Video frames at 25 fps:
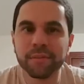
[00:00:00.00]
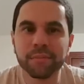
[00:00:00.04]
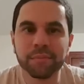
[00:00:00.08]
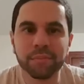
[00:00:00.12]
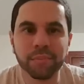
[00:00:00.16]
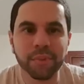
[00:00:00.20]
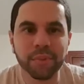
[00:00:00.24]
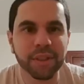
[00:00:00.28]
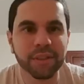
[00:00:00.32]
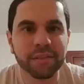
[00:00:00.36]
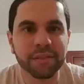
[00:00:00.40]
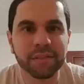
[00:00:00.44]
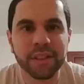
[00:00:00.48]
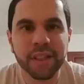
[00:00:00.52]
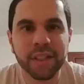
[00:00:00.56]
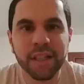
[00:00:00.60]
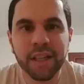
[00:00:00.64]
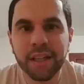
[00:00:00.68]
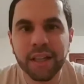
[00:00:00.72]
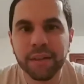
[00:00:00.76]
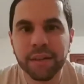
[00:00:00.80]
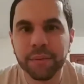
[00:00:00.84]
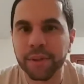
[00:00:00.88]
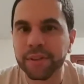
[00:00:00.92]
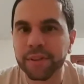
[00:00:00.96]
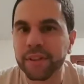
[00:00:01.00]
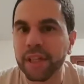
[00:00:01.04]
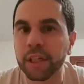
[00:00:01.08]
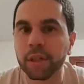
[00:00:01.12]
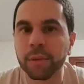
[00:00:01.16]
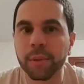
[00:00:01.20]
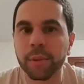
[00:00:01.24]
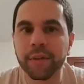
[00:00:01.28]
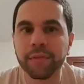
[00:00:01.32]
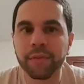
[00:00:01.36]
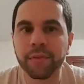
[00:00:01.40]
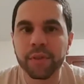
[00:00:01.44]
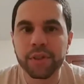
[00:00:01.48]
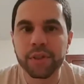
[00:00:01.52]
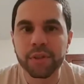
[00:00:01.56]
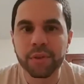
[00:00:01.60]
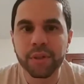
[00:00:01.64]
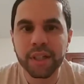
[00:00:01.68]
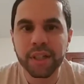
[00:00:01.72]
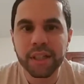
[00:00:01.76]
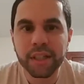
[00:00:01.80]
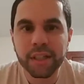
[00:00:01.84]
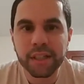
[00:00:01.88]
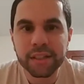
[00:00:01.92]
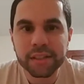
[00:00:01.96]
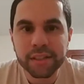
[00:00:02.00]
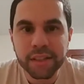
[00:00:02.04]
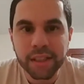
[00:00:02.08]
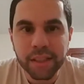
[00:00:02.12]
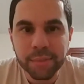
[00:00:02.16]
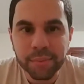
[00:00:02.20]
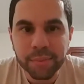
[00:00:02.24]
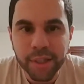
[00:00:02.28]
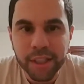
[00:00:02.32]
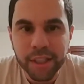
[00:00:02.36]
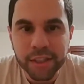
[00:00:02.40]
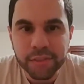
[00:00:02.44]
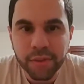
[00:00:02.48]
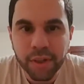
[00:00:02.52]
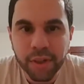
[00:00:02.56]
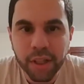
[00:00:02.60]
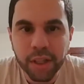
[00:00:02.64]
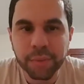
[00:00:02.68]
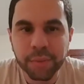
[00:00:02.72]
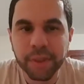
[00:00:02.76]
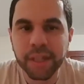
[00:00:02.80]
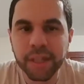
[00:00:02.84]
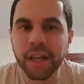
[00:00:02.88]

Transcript: But thank you everybody for joining us. Any plans for Halloween?